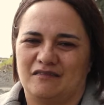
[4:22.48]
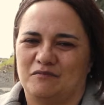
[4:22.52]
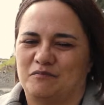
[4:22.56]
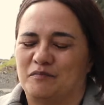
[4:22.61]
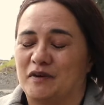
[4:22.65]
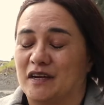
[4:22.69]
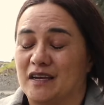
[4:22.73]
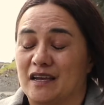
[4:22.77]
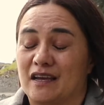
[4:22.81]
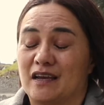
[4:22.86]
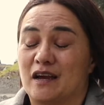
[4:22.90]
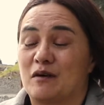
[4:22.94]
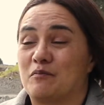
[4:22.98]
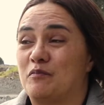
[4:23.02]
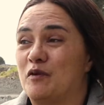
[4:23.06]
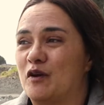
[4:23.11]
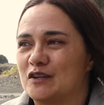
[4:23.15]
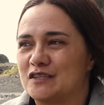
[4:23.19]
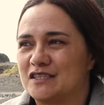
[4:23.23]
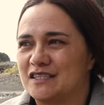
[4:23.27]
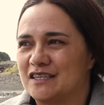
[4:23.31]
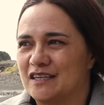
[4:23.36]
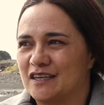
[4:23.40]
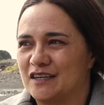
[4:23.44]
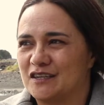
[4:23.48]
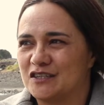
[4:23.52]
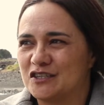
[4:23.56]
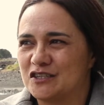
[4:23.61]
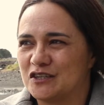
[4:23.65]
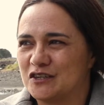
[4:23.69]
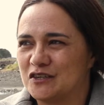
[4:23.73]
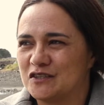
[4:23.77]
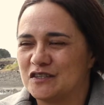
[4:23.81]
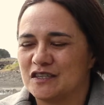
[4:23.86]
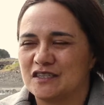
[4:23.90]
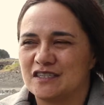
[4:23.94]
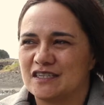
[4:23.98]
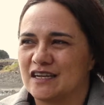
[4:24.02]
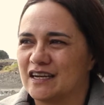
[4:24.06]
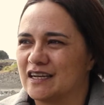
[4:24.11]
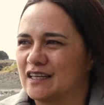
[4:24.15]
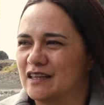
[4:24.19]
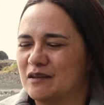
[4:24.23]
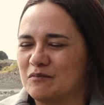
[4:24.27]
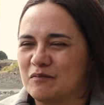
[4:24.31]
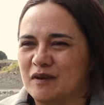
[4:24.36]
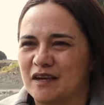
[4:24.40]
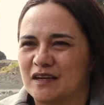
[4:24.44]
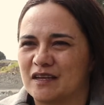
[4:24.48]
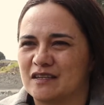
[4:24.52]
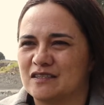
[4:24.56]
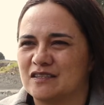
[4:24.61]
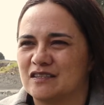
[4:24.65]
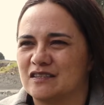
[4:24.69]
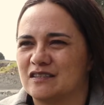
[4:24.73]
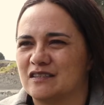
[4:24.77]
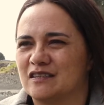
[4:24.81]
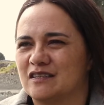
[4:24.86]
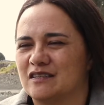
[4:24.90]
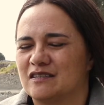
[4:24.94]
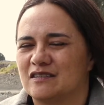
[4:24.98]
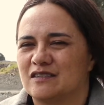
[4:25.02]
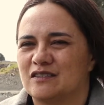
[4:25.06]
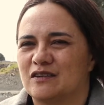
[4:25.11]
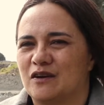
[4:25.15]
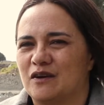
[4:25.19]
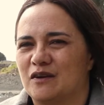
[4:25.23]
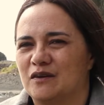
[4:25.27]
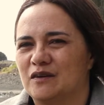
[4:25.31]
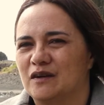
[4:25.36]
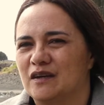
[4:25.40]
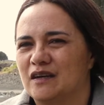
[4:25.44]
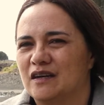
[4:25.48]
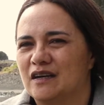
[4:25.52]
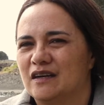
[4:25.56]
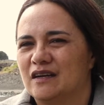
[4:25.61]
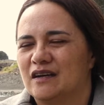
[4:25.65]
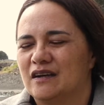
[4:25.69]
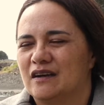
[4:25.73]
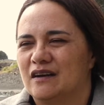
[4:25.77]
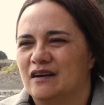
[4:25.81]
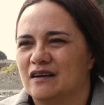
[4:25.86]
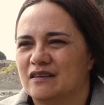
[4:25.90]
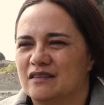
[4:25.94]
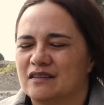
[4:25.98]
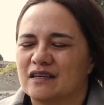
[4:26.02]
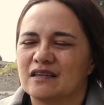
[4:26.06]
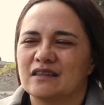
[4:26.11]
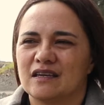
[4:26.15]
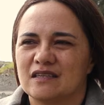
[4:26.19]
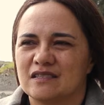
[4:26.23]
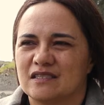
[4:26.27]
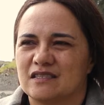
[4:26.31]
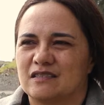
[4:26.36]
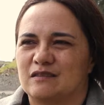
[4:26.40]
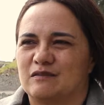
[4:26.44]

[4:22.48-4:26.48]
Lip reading: picking up policy issues and taking them back into, so I think that's